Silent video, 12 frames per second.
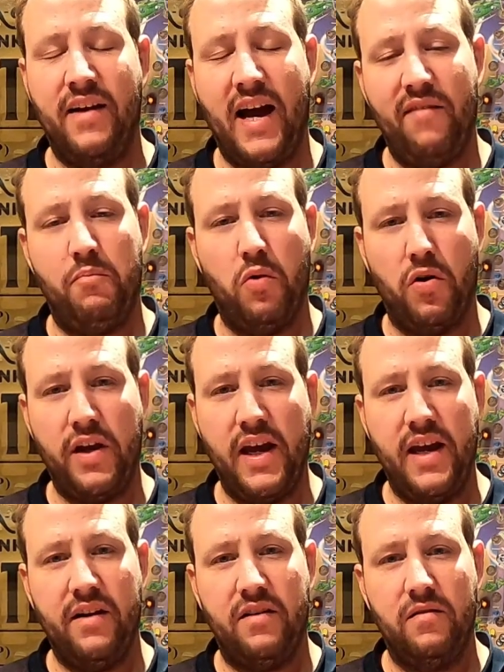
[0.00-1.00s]
have bought it
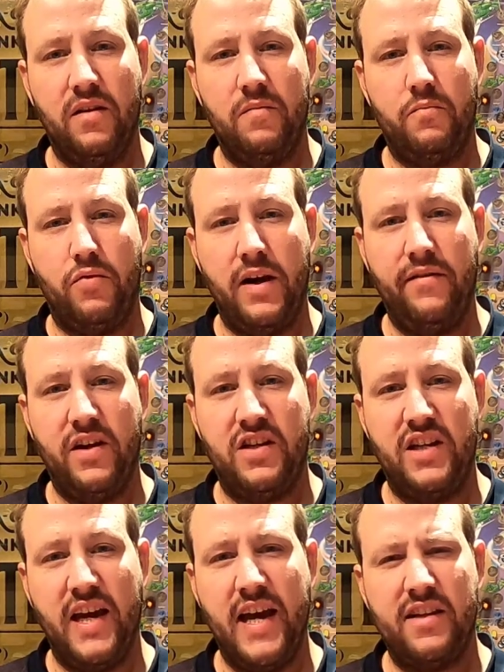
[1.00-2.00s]
in previous
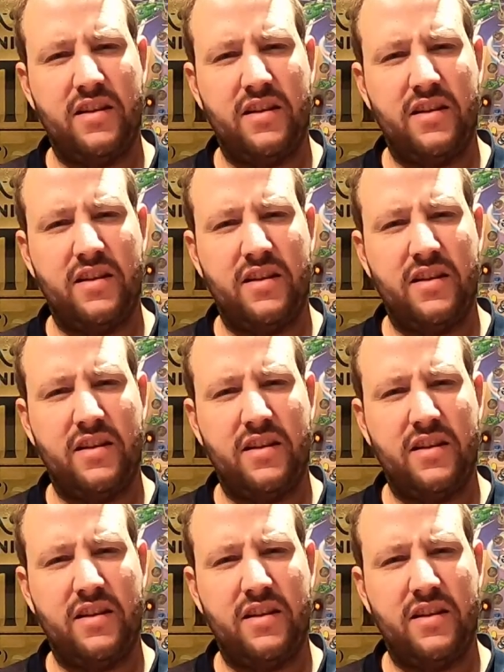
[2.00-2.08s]
years.